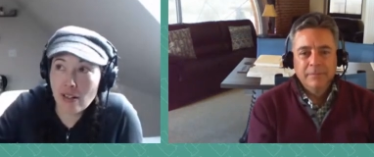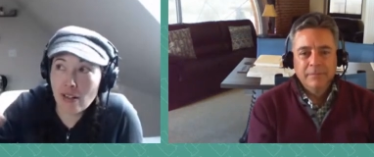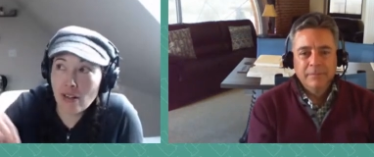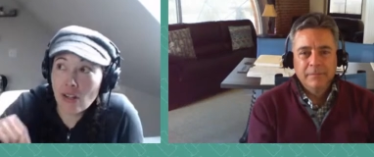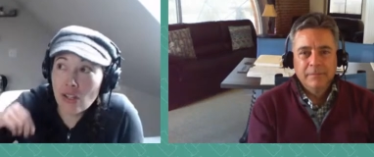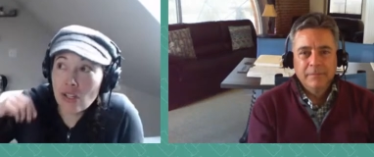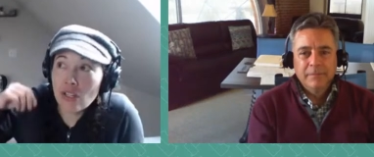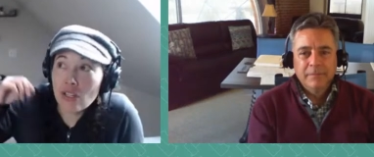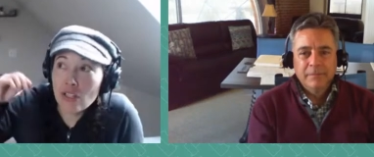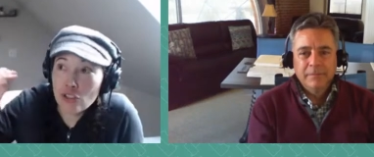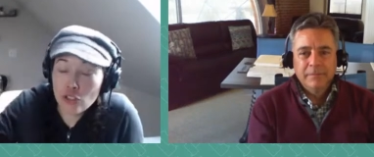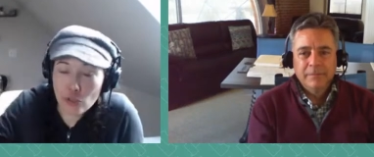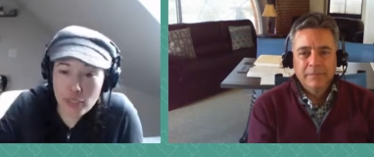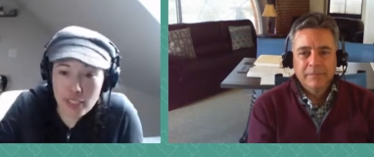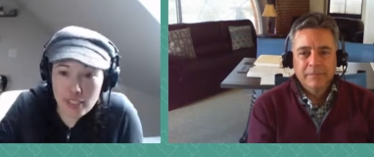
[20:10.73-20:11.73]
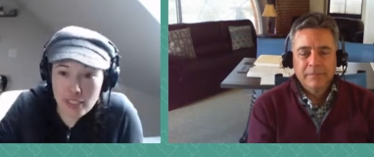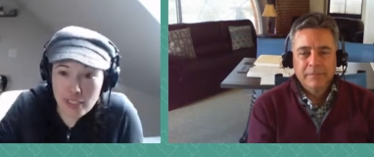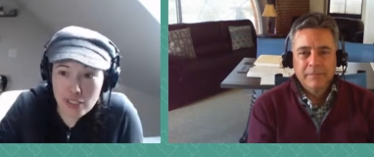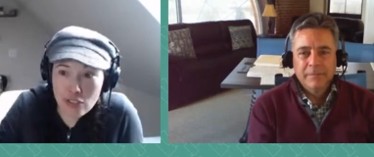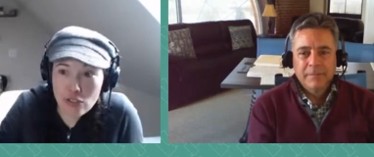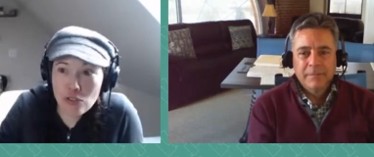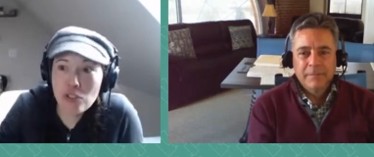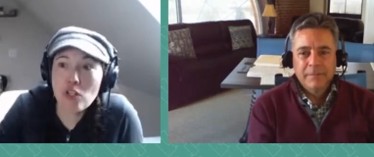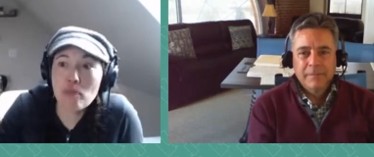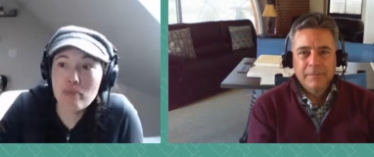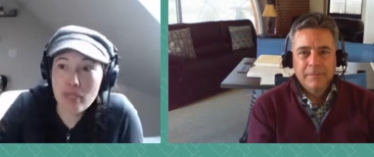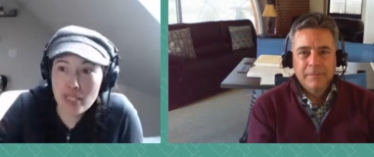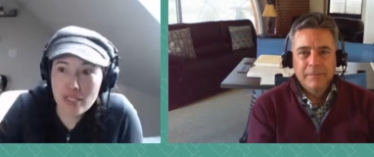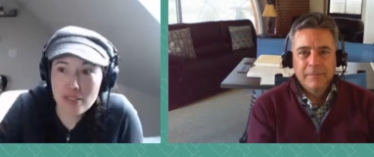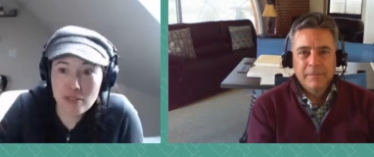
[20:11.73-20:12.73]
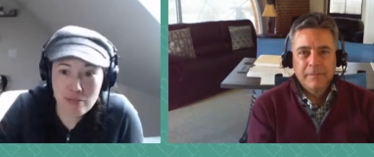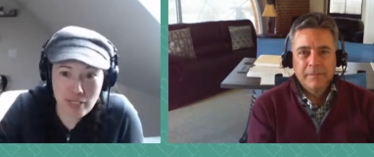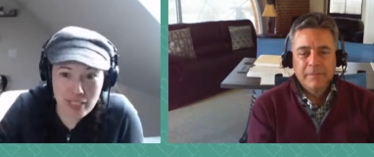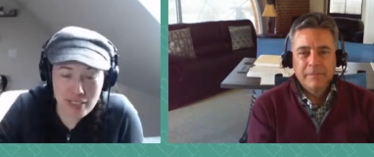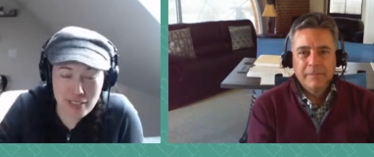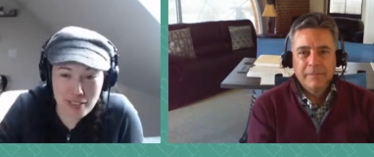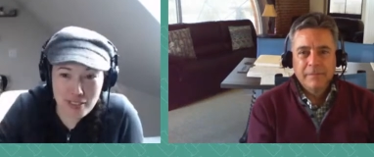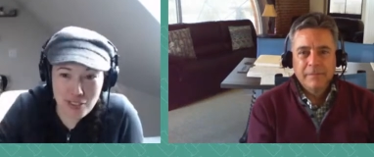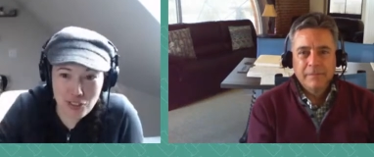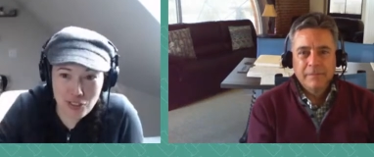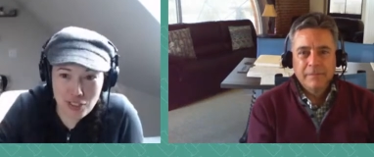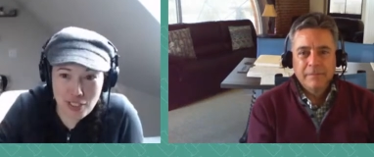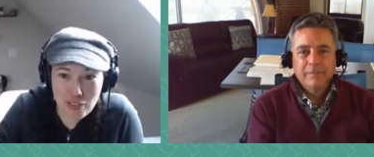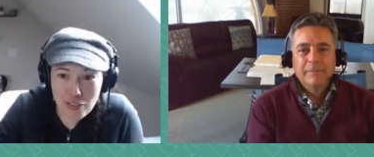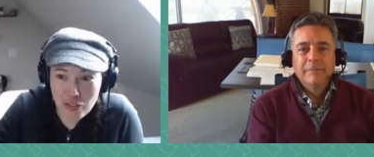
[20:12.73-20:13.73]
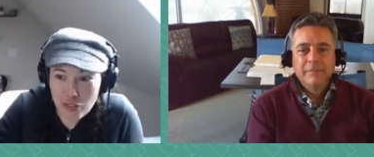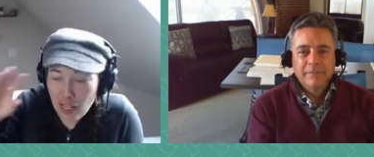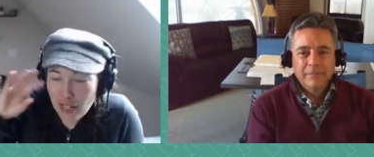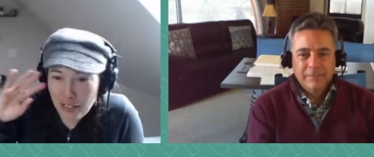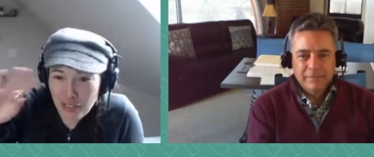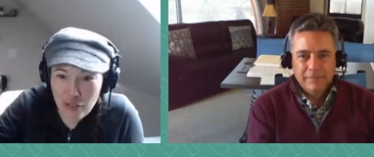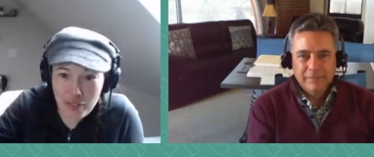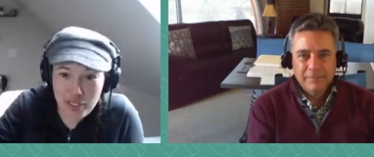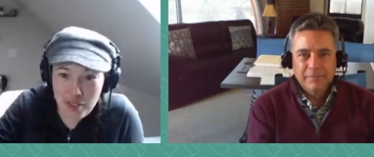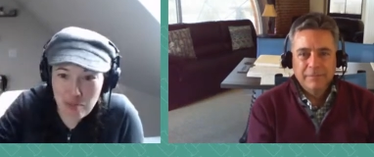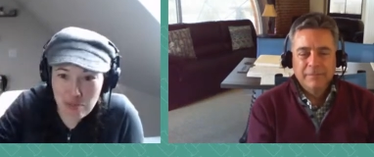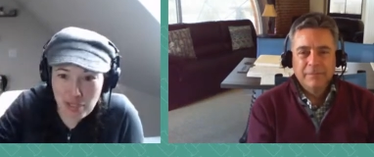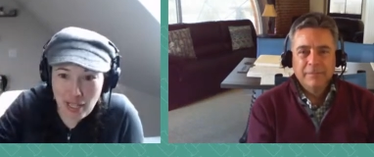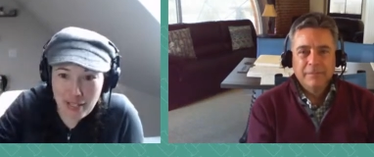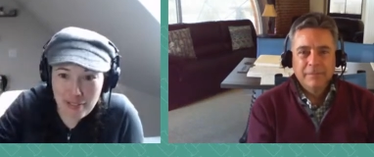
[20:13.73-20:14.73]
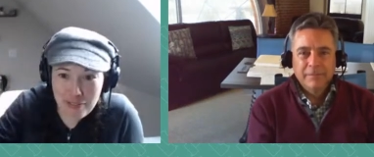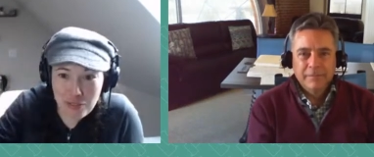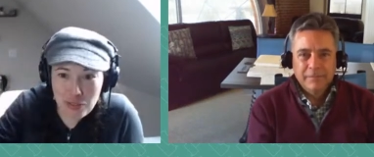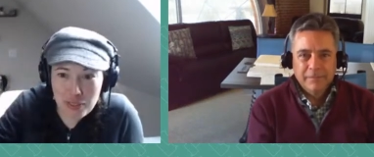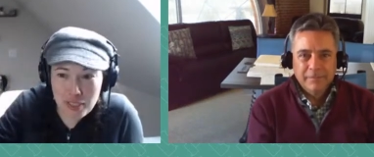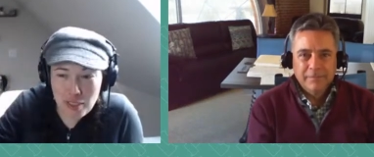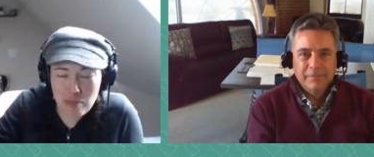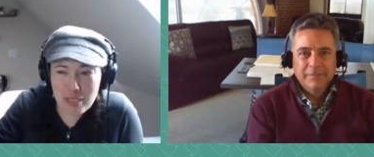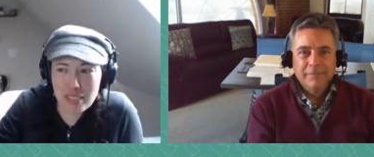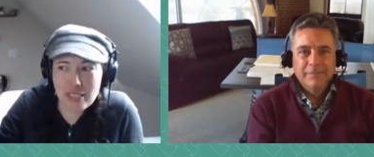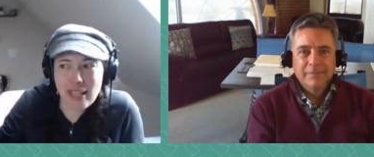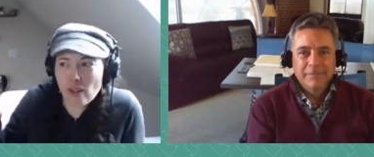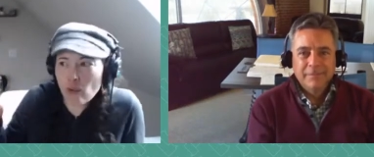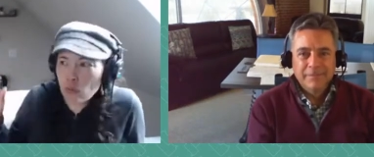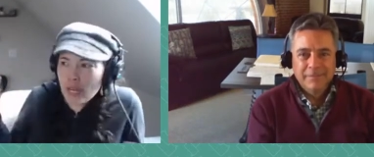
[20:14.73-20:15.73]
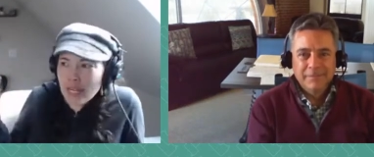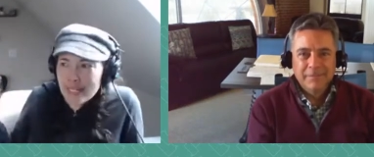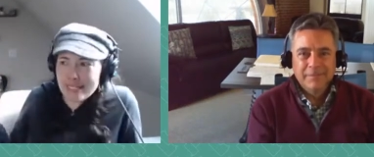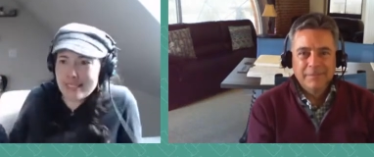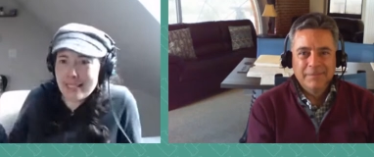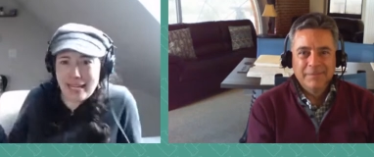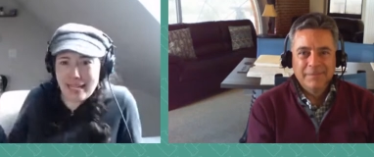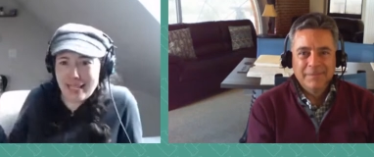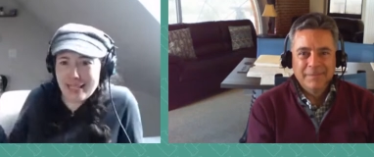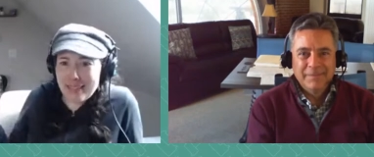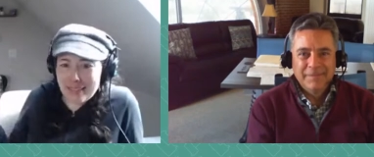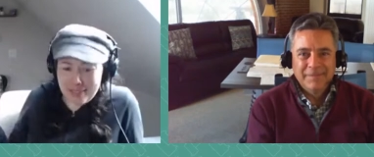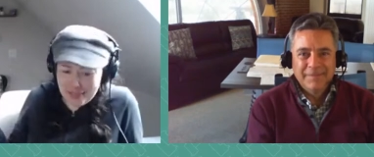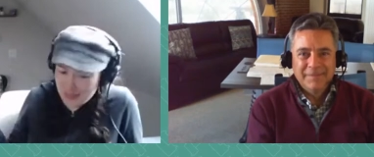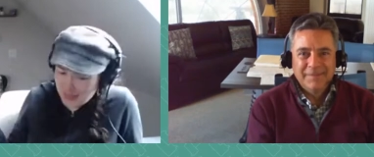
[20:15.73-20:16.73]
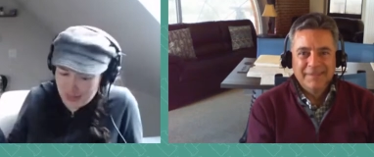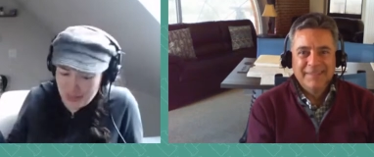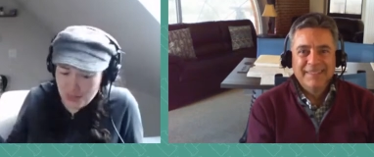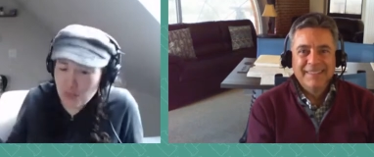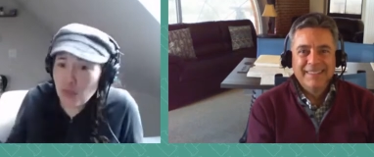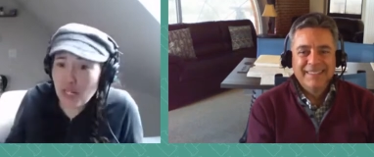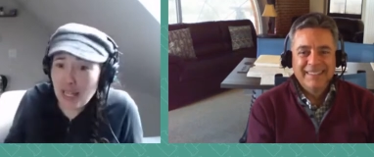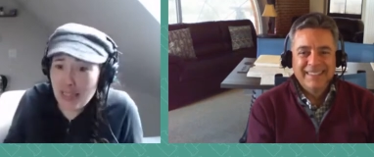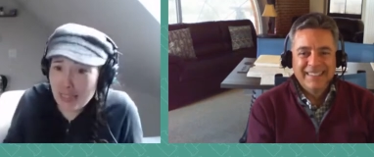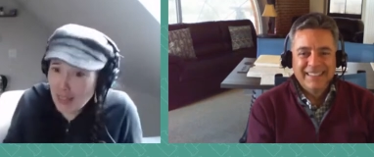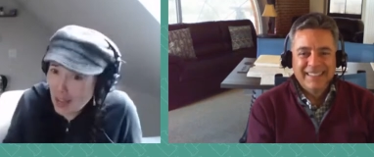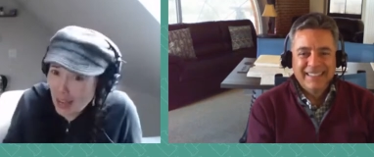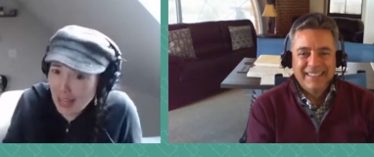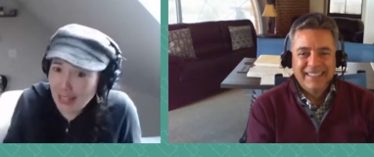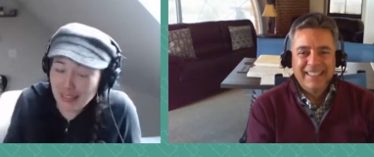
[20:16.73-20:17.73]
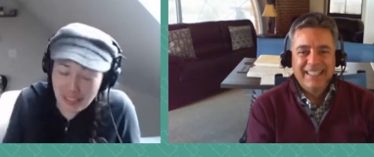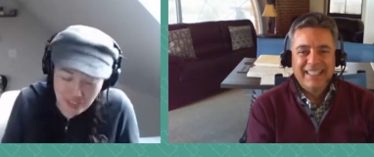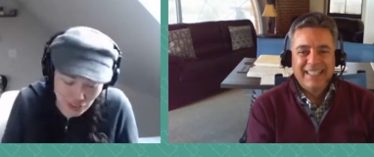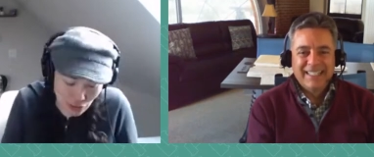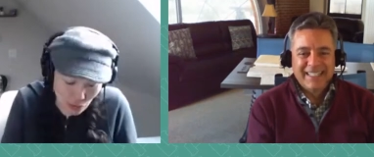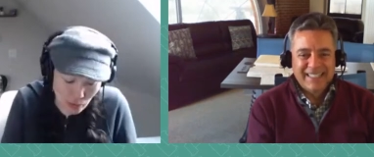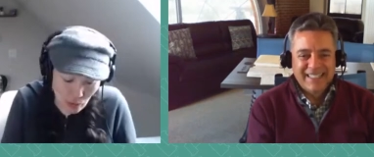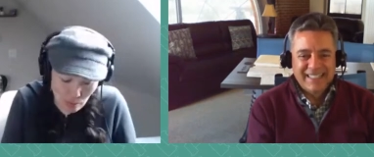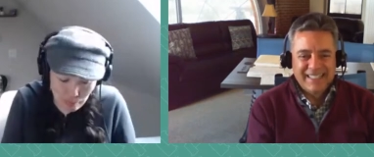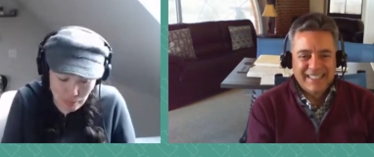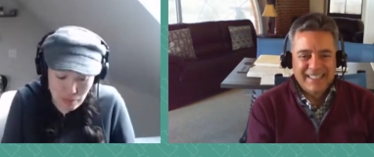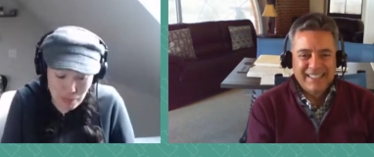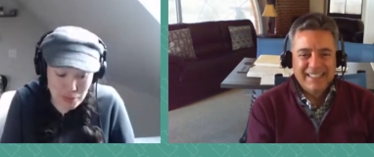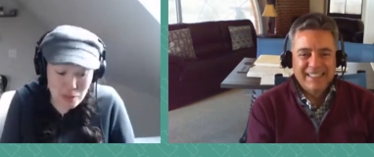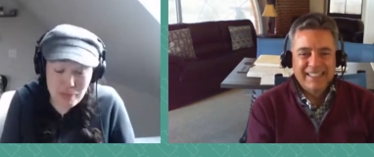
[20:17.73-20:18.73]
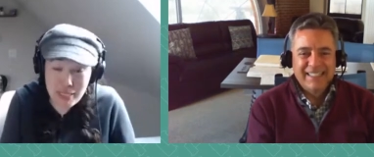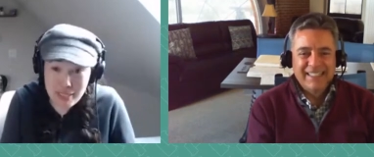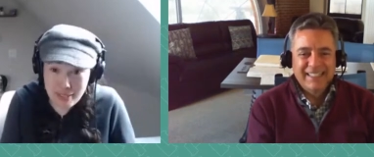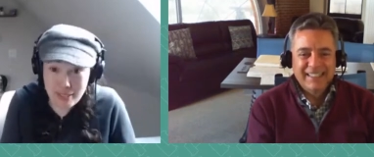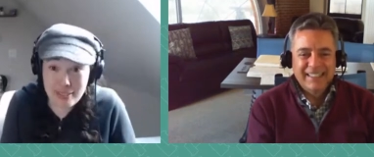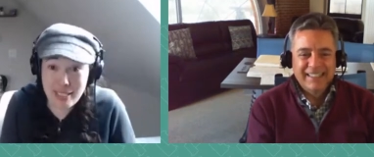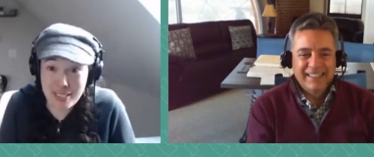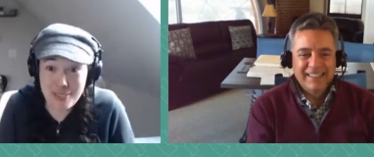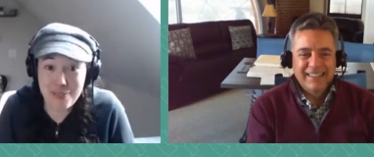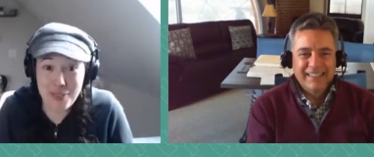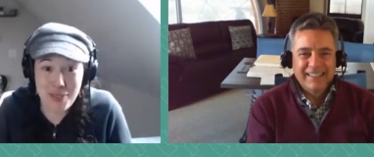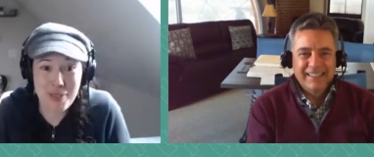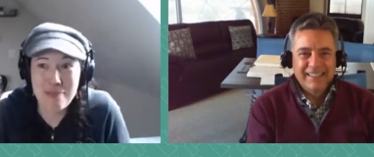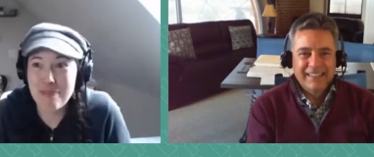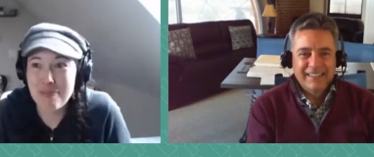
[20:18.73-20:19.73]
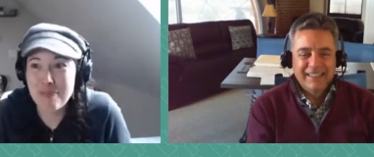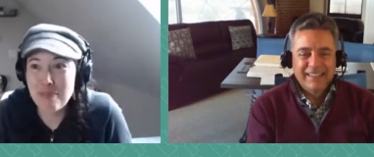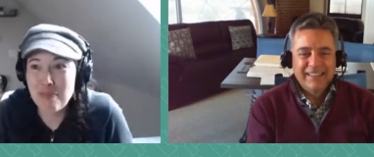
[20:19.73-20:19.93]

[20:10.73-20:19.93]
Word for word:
Speaker 1: are joining the industry are making the right decision, that they're not going in blindfolded and being like, wait a second, this isn't what I thought. Like, yes. you know, we want people to be successful.